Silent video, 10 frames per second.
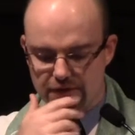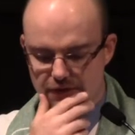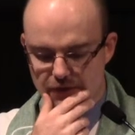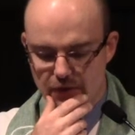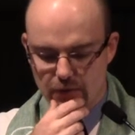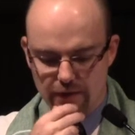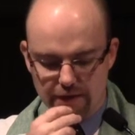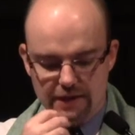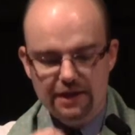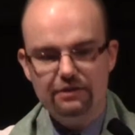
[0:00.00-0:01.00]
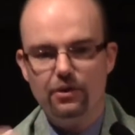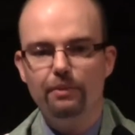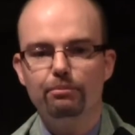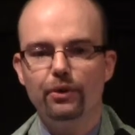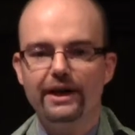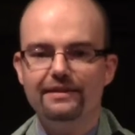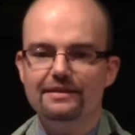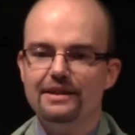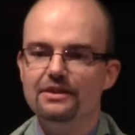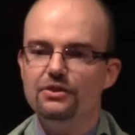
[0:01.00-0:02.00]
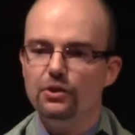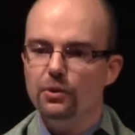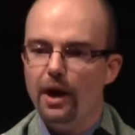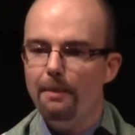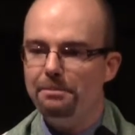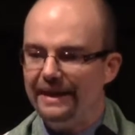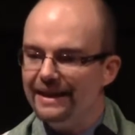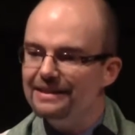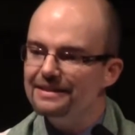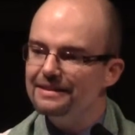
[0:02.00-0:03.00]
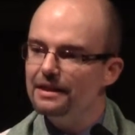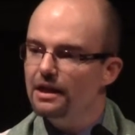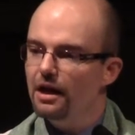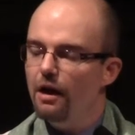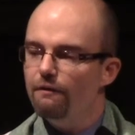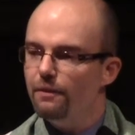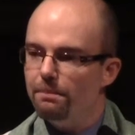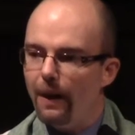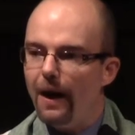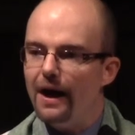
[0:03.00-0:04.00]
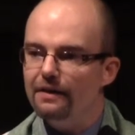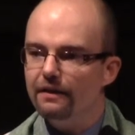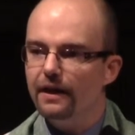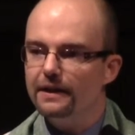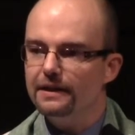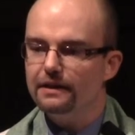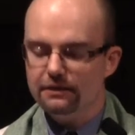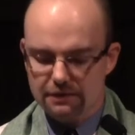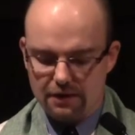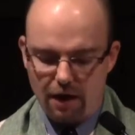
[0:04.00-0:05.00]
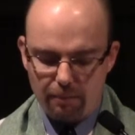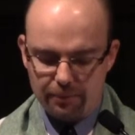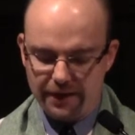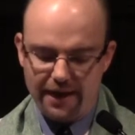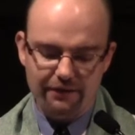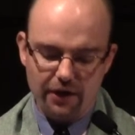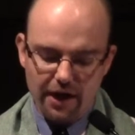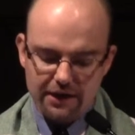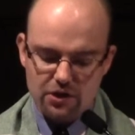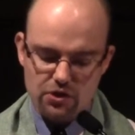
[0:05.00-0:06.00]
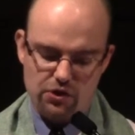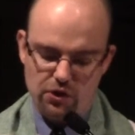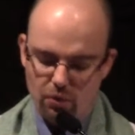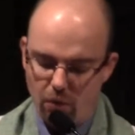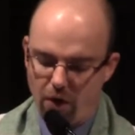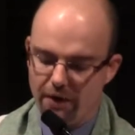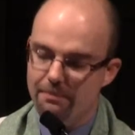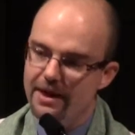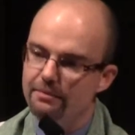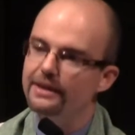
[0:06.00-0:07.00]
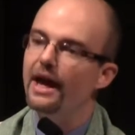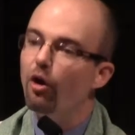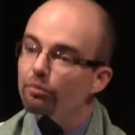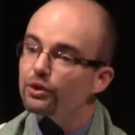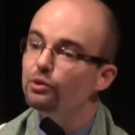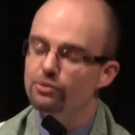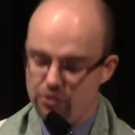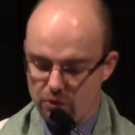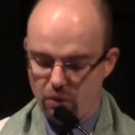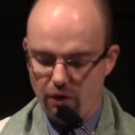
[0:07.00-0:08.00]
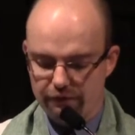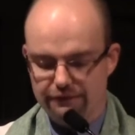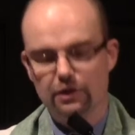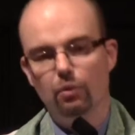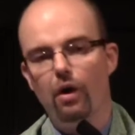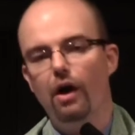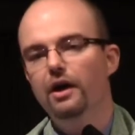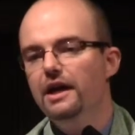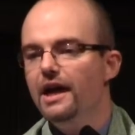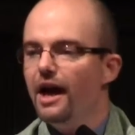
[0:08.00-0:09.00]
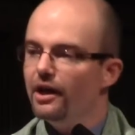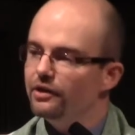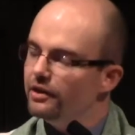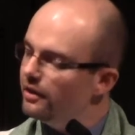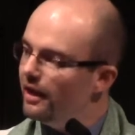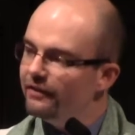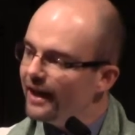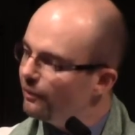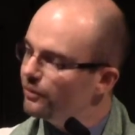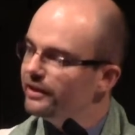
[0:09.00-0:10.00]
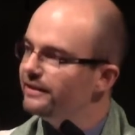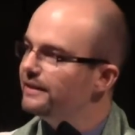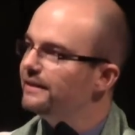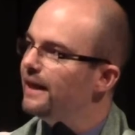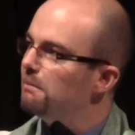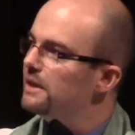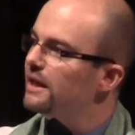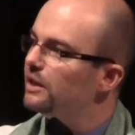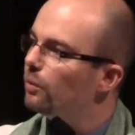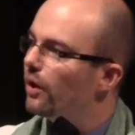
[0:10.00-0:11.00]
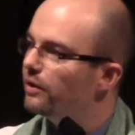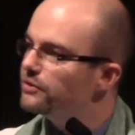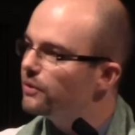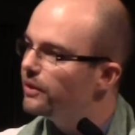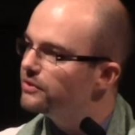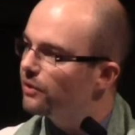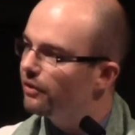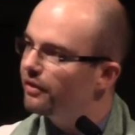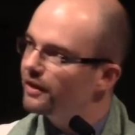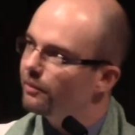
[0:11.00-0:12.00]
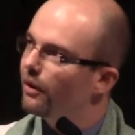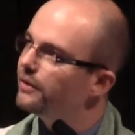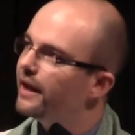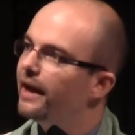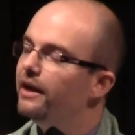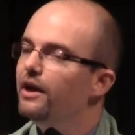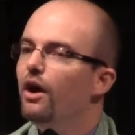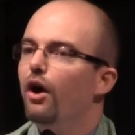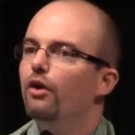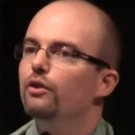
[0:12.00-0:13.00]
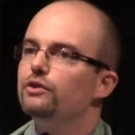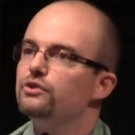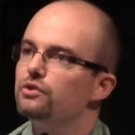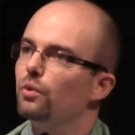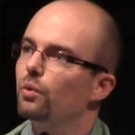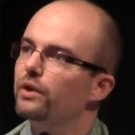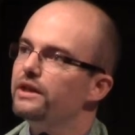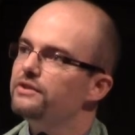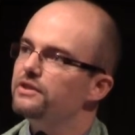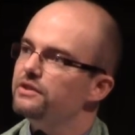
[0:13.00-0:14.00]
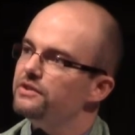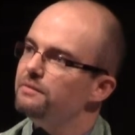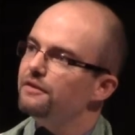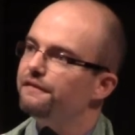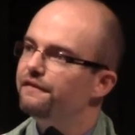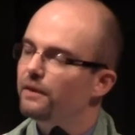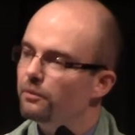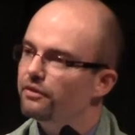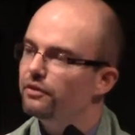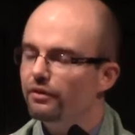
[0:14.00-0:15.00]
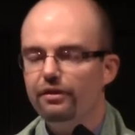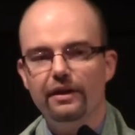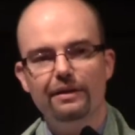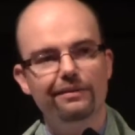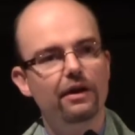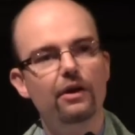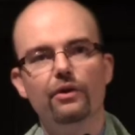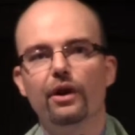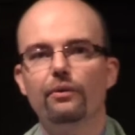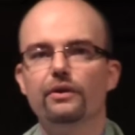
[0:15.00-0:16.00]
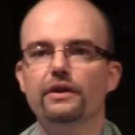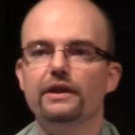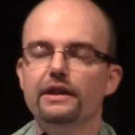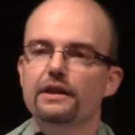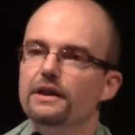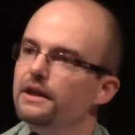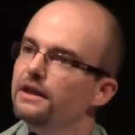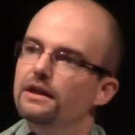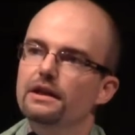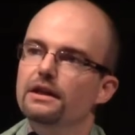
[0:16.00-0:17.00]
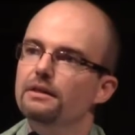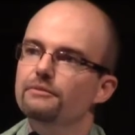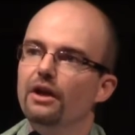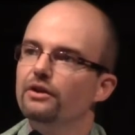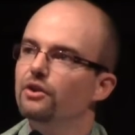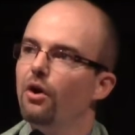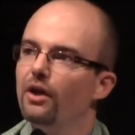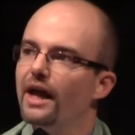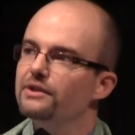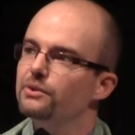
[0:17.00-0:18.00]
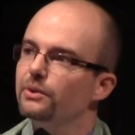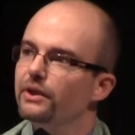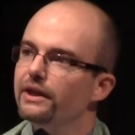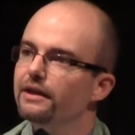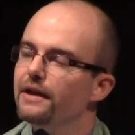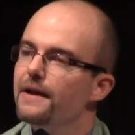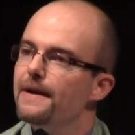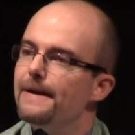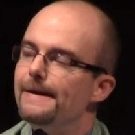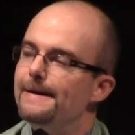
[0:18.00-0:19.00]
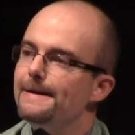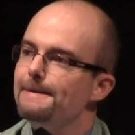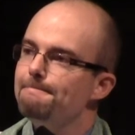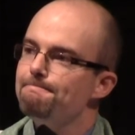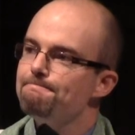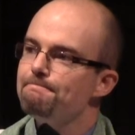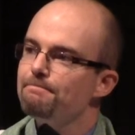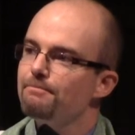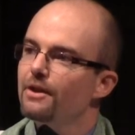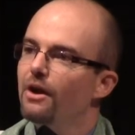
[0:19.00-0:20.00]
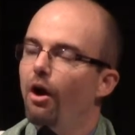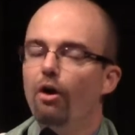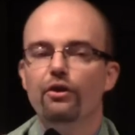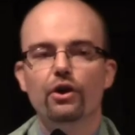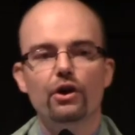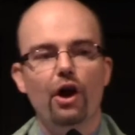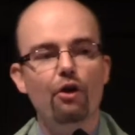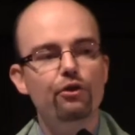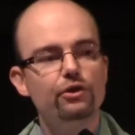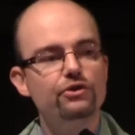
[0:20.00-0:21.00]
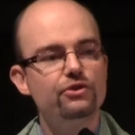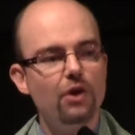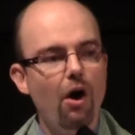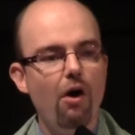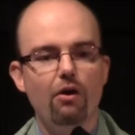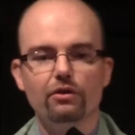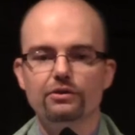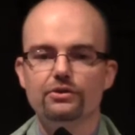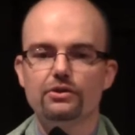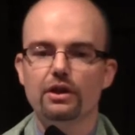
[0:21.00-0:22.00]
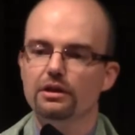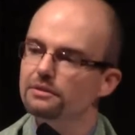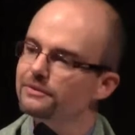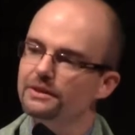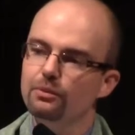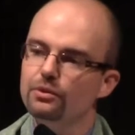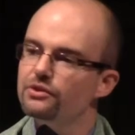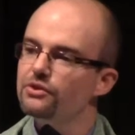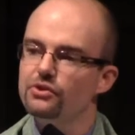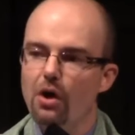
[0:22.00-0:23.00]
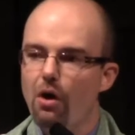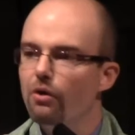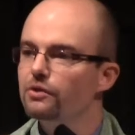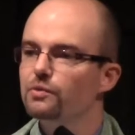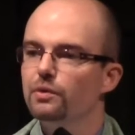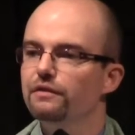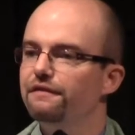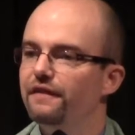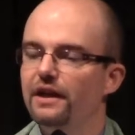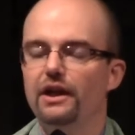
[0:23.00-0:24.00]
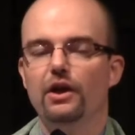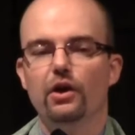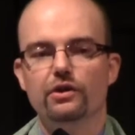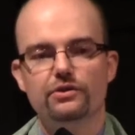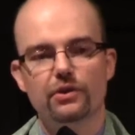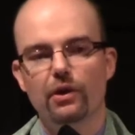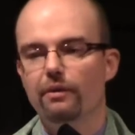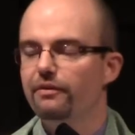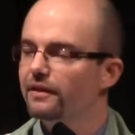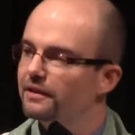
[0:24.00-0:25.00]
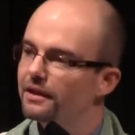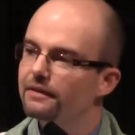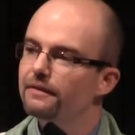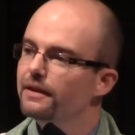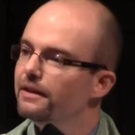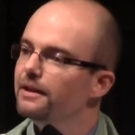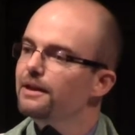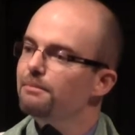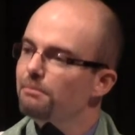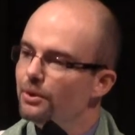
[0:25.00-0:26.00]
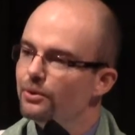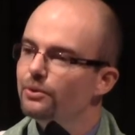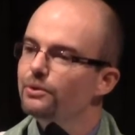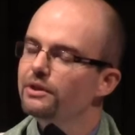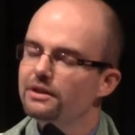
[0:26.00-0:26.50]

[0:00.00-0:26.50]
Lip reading: do, and try and break this into a piece of the pie that I can comprehend, that I can chew on, and maybe help you chew on for a little while. And that really didn't get me anywhere. And so I started thinking about, okay, are there stories that seem to fit with your theme? No, not really. Not at all, actually. Are there songs? And I'm thinking, what songs would fit here? And so I'm thinking, moon,